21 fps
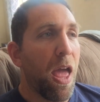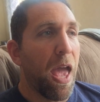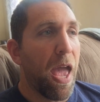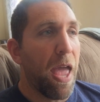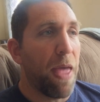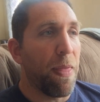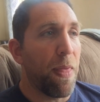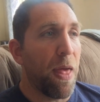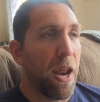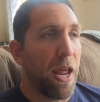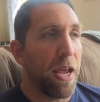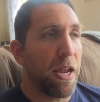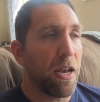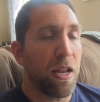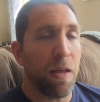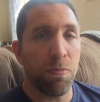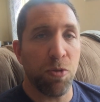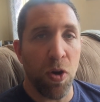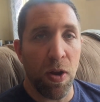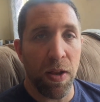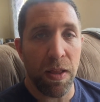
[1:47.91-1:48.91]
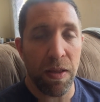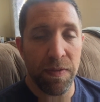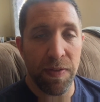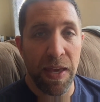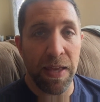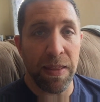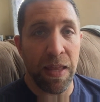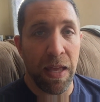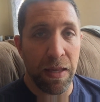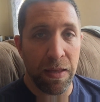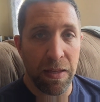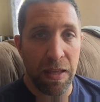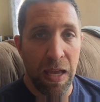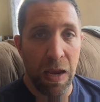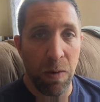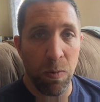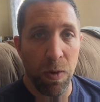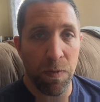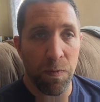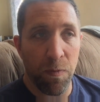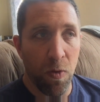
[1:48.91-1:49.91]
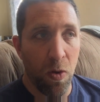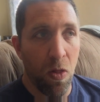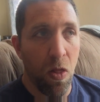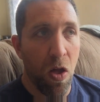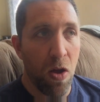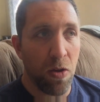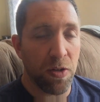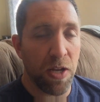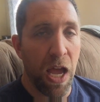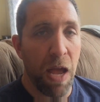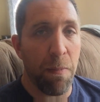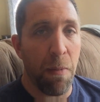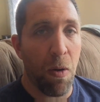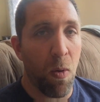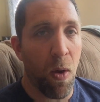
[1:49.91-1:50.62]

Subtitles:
And then I ended up joining this thing that I stayed with for a long time.